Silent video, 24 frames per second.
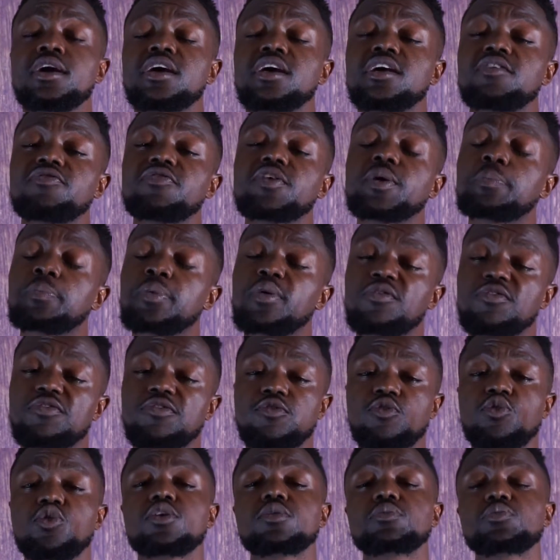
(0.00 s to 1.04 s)
If it
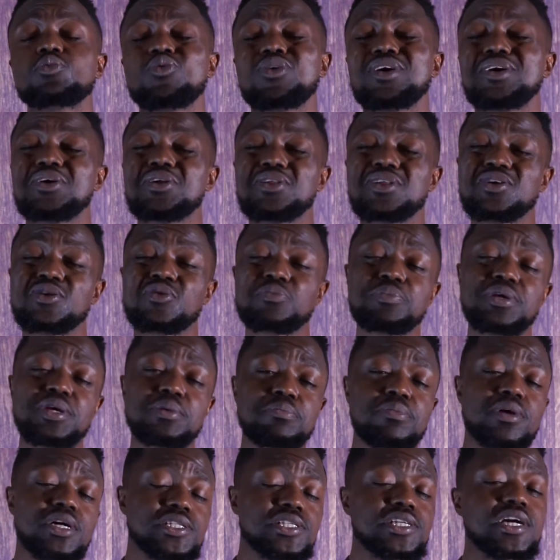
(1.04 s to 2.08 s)
performed well, it'll be
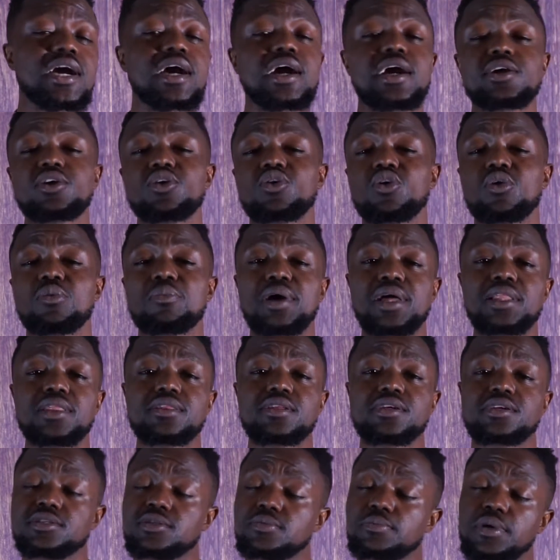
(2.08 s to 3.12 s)
much higher on my
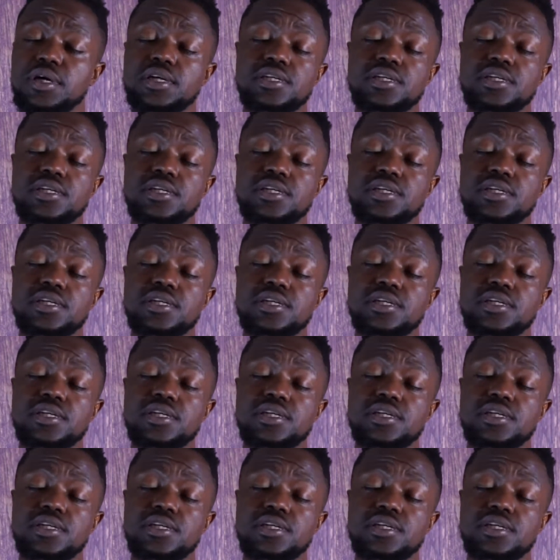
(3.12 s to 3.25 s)
list,